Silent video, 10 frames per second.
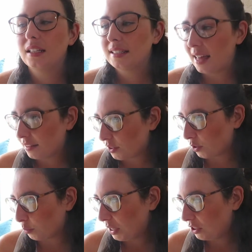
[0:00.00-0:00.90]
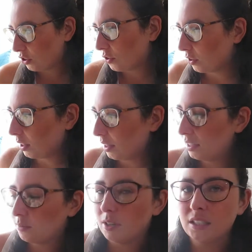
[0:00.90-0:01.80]
Talisker Beach, so that
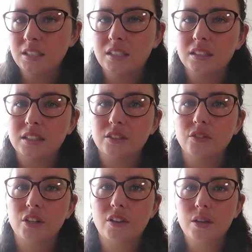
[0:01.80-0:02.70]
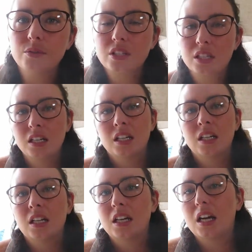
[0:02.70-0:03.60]
this one can run around.
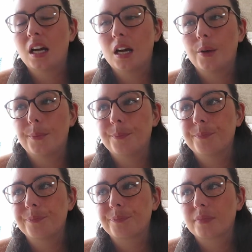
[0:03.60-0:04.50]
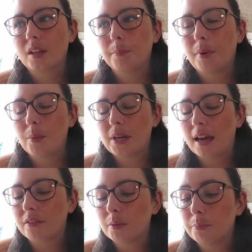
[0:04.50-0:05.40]
But we
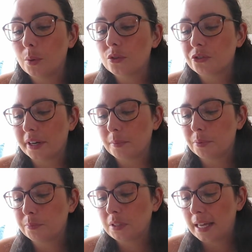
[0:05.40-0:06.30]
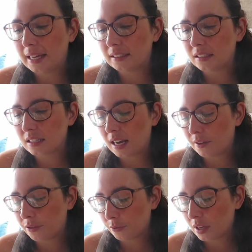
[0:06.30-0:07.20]
have a boat trip planned
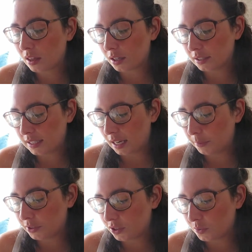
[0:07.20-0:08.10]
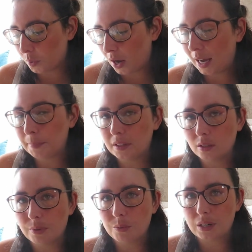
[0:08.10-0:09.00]
at 3:30, which is what I'm a
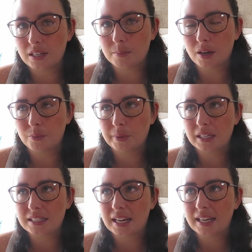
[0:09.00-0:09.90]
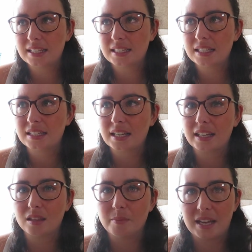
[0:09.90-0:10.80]
little bit worried about, because I get
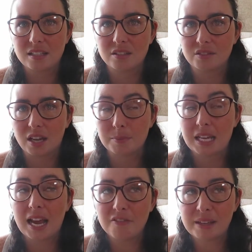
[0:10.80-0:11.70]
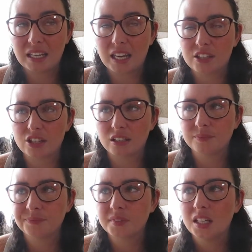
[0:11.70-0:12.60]
seasick at the best of times. I have medication.